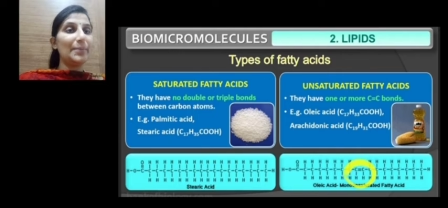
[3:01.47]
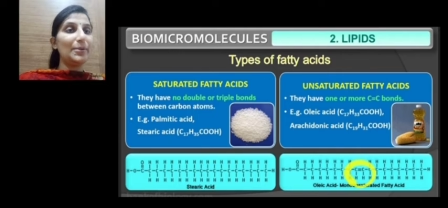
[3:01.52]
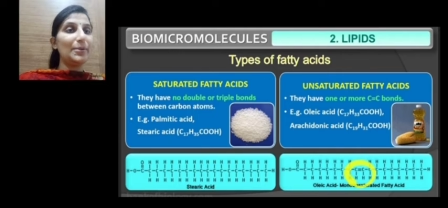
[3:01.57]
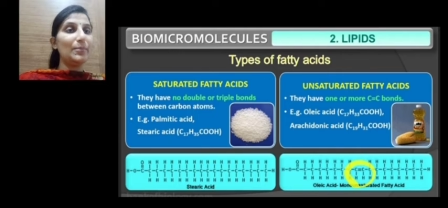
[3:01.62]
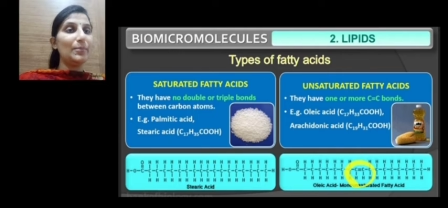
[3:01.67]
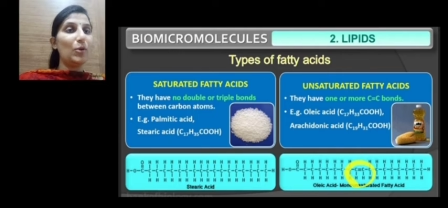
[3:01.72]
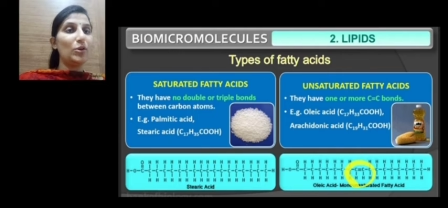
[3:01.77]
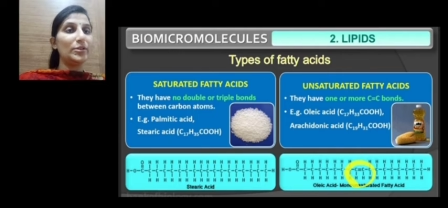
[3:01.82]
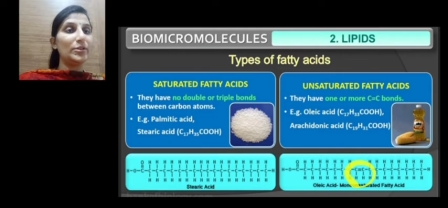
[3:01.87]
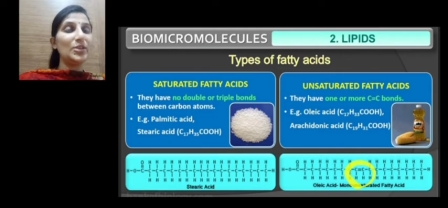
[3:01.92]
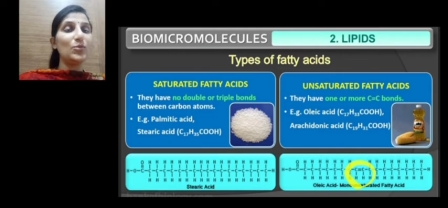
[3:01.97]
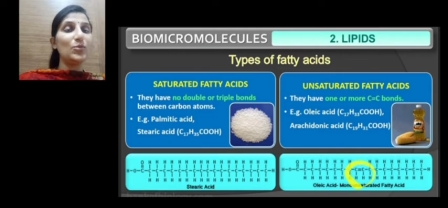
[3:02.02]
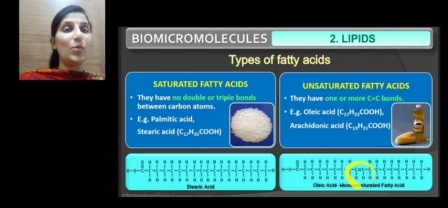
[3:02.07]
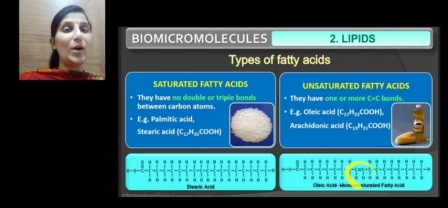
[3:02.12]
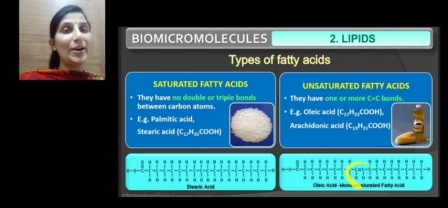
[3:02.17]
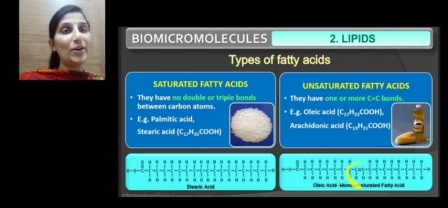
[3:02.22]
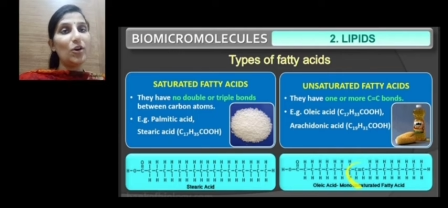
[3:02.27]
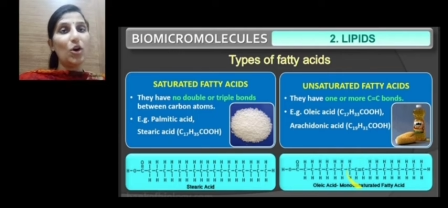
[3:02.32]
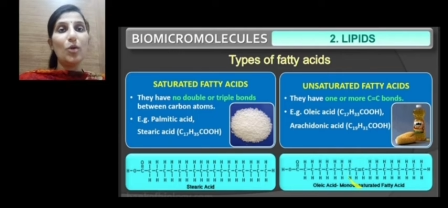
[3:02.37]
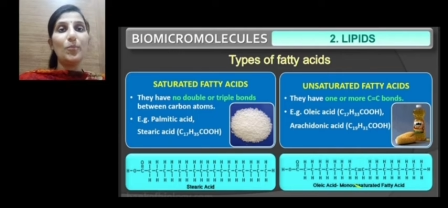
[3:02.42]
bonded,
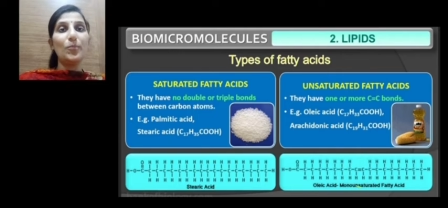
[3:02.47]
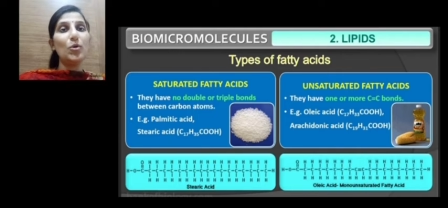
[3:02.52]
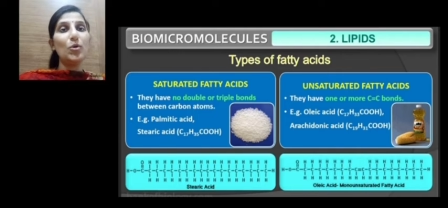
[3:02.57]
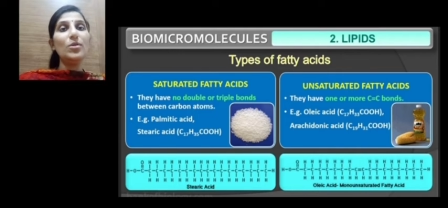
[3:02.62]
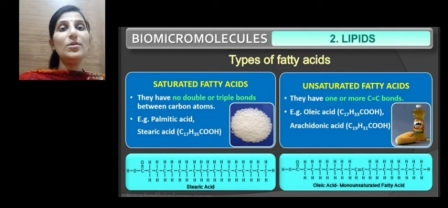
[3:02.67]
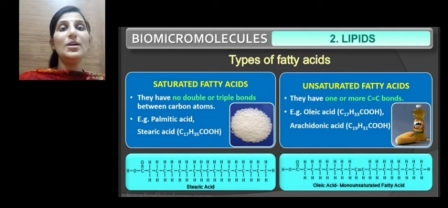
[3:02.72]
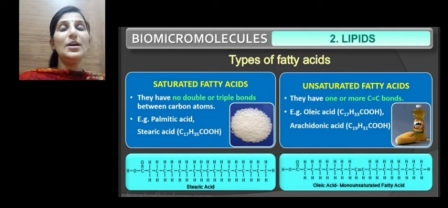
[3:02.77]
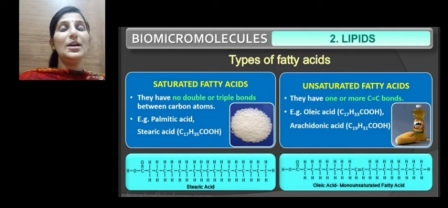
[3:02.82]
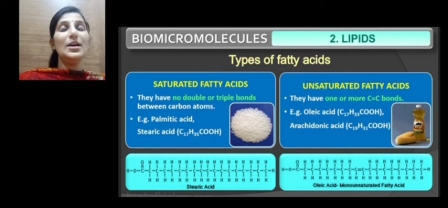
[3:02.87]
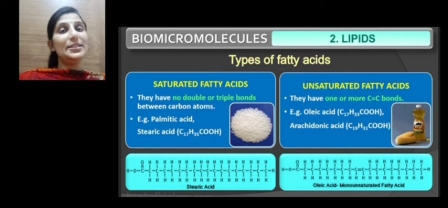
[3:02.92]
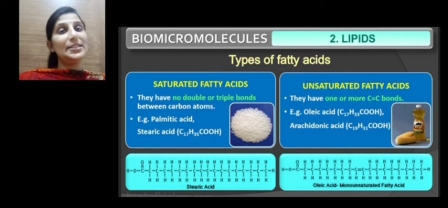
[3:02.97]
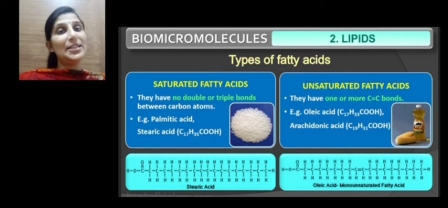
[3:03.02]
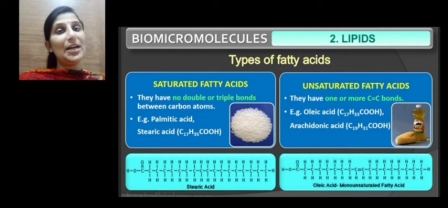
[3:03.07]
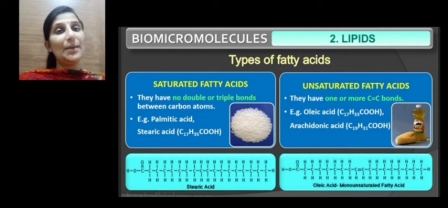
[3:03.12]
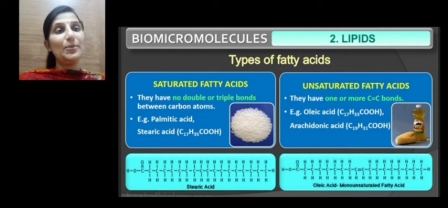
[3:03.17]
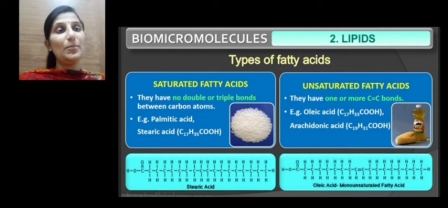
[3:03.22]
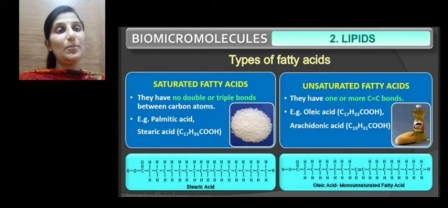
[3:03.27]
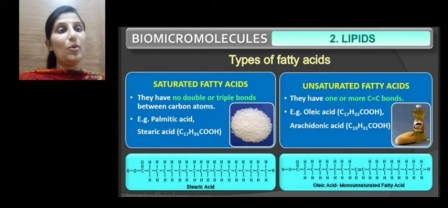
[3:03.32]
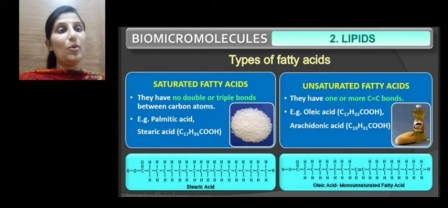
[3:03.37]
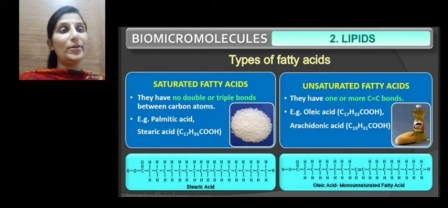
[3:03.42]
one or more
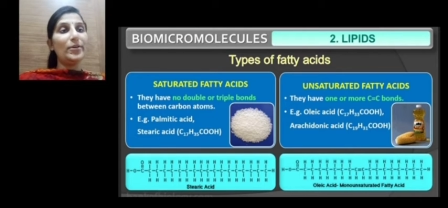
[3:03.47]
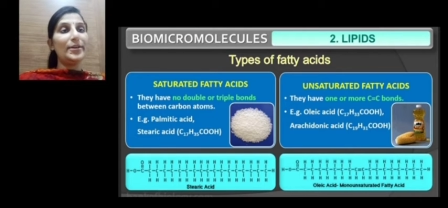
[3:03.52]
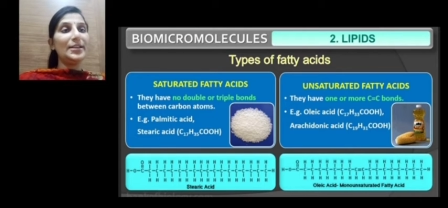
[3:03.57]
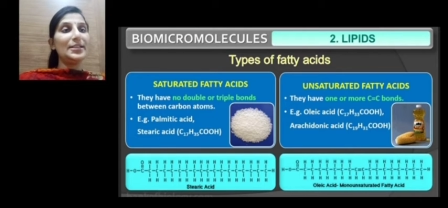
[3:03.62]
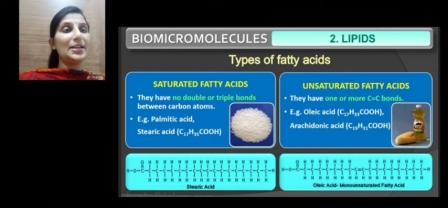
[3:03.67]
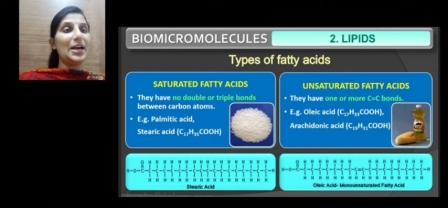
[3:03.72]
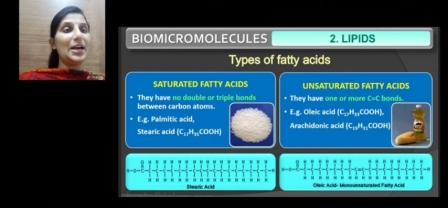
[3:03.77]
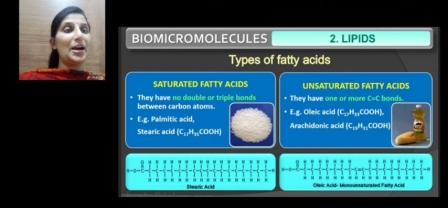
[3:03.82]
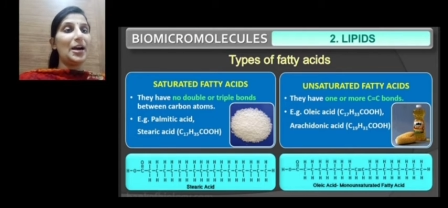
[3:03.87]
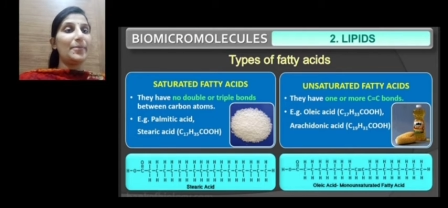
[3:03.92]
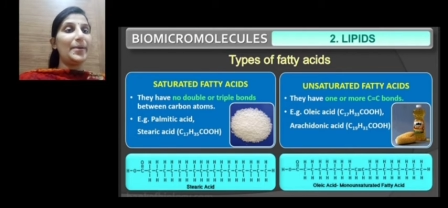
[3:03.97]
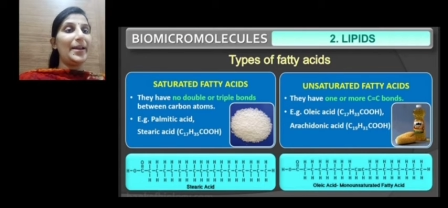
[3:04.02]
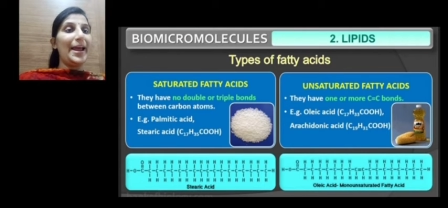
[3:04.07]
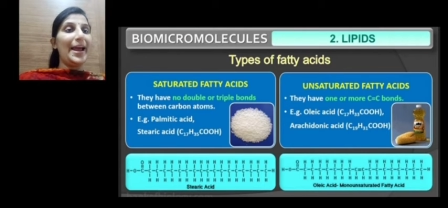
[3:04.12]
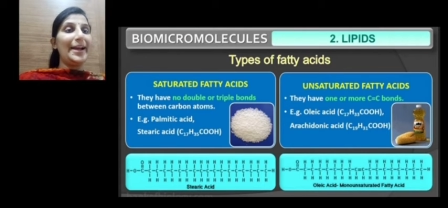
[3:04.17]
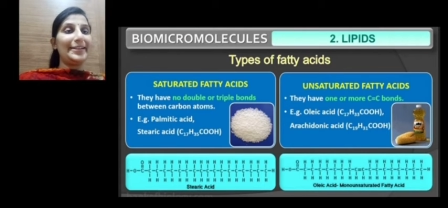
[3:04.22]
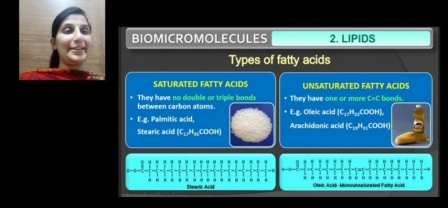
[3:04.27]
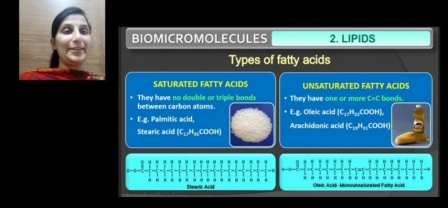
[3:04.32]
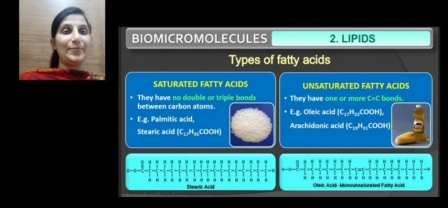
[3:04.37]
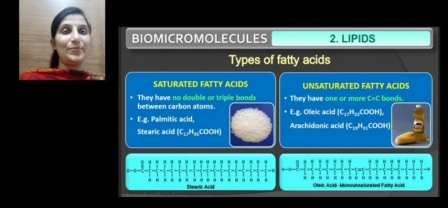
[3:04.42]
double bonded carbon
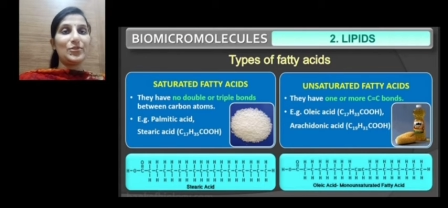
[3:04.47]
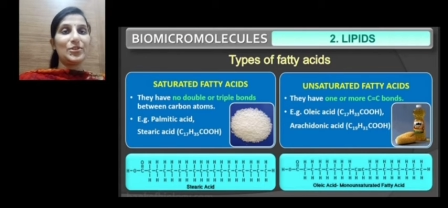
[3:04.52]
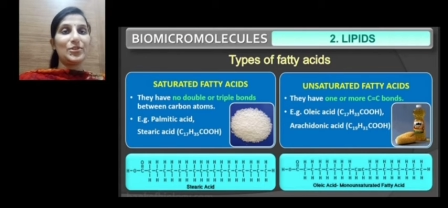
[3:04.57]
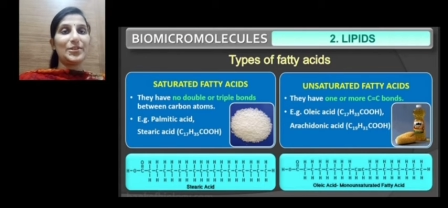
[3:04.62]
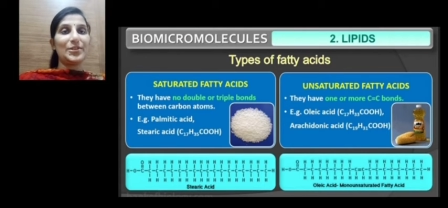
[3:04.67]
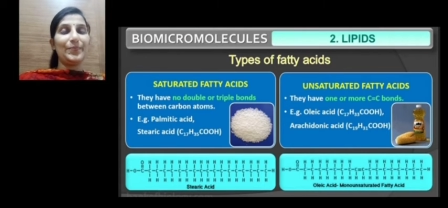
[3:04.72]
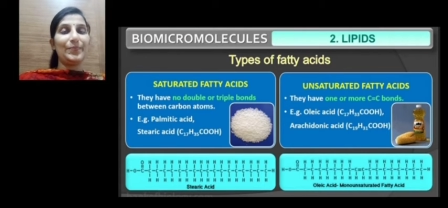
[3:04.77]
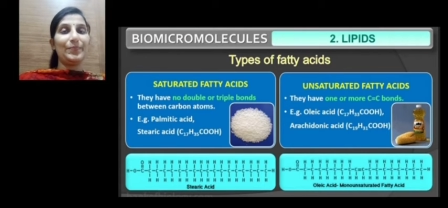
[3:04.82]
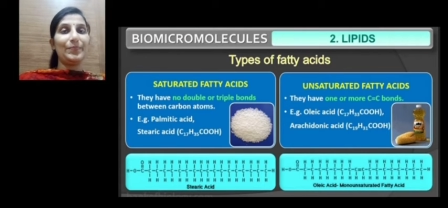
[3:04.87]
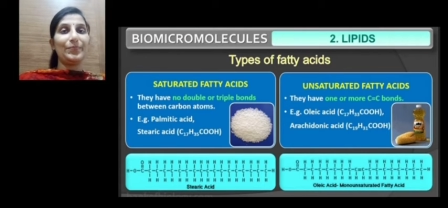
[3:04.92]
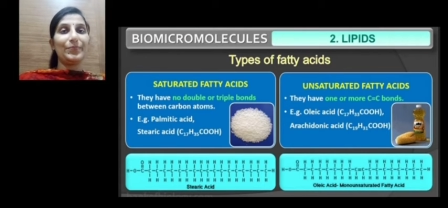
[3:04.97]
atoms.